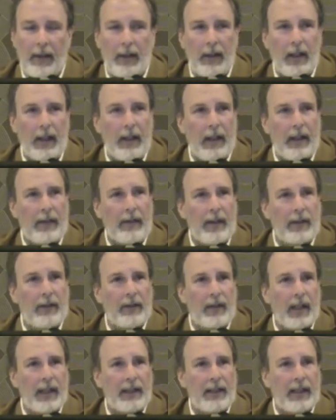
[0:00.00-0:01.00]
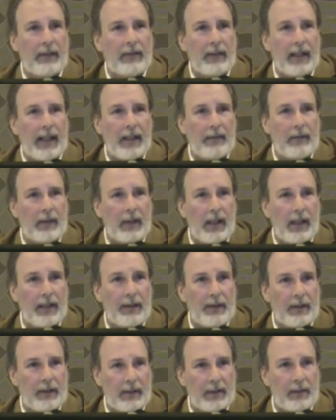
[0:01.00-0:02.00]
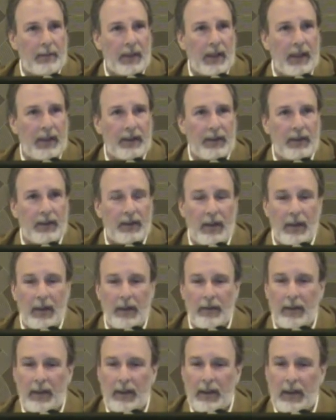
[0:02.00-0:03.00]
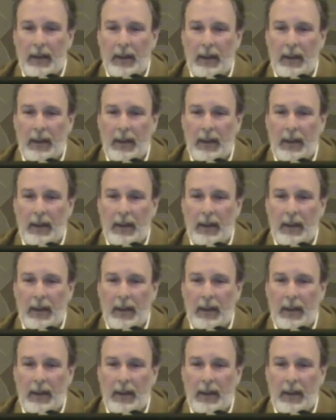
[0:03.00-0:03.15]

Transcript: and I think you guys have to advertise it, and this meeting's the start of it.